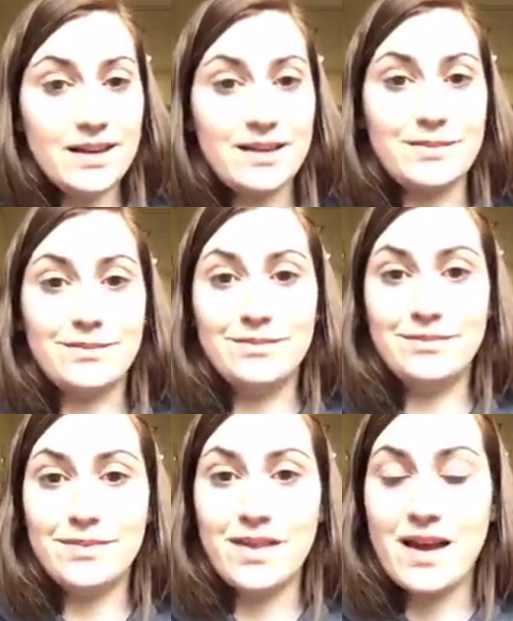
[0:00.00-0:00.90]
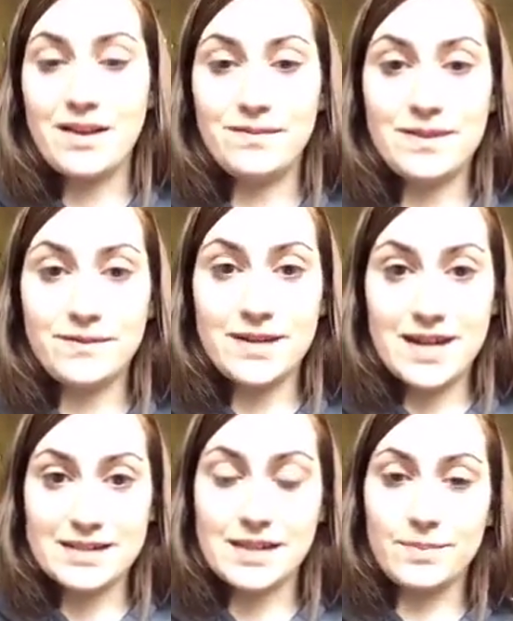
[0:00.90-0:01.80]
a lot of
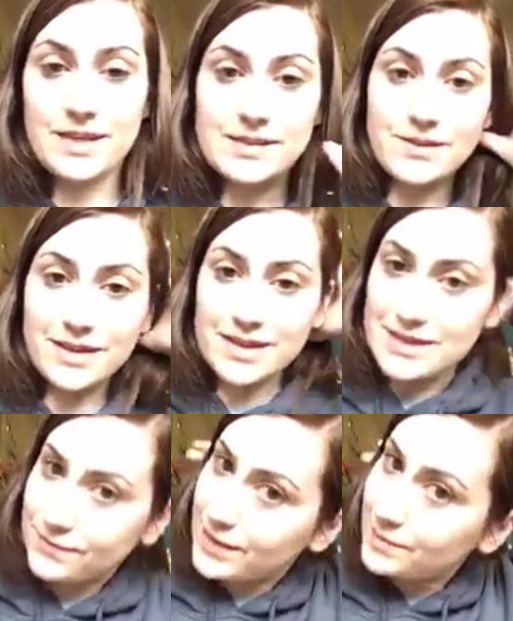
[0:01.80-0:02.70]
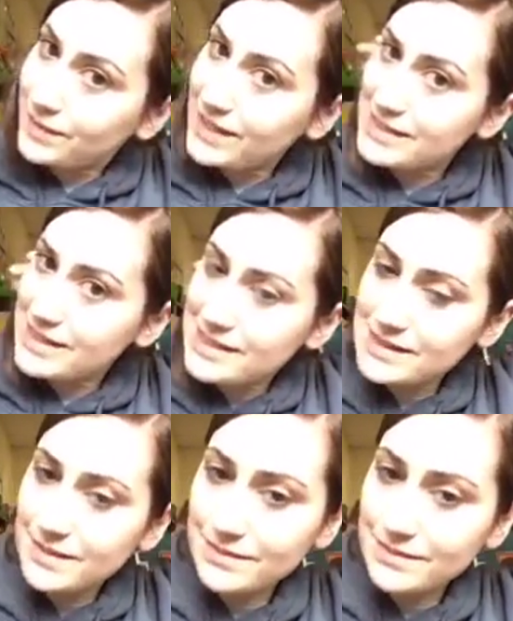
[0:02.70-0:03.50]
different SLPs going to different places.